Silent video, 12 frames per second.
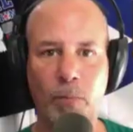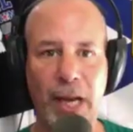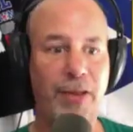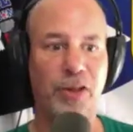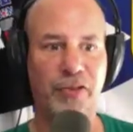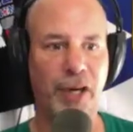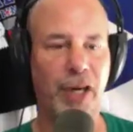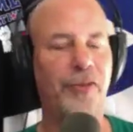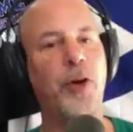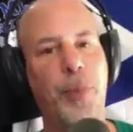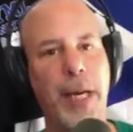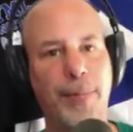And there's very
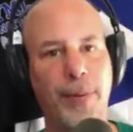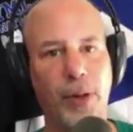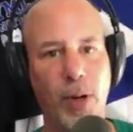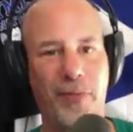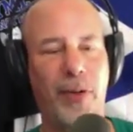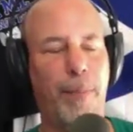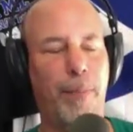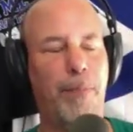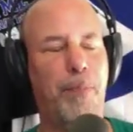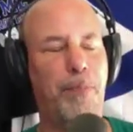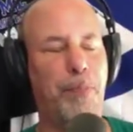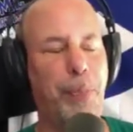few people who have the
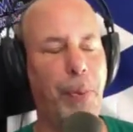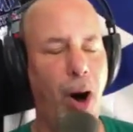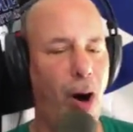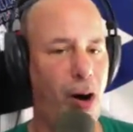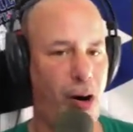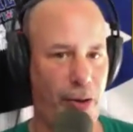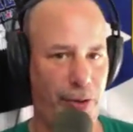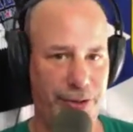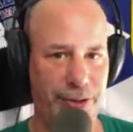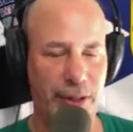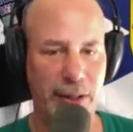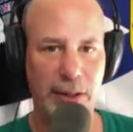
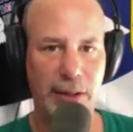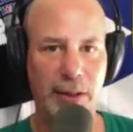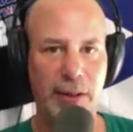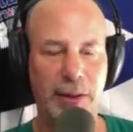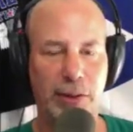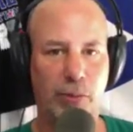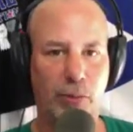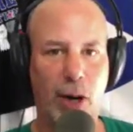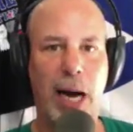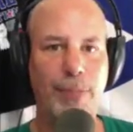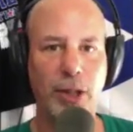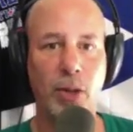balls to
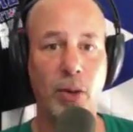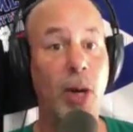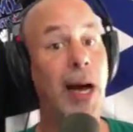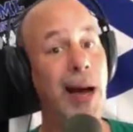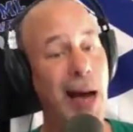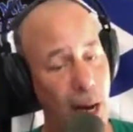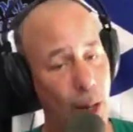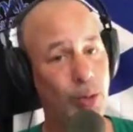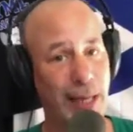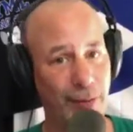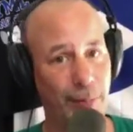rob you outside of